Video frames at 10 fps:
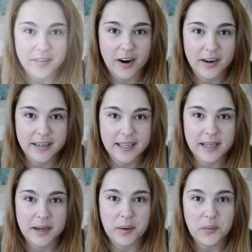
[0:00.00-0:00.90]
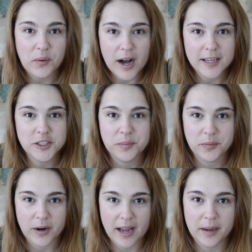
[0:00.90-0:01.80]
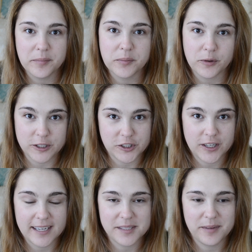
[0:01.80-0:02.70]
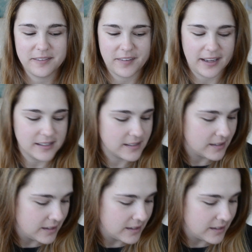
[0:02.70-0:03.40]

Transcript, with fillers: I've already washed, primed, moisturized my face.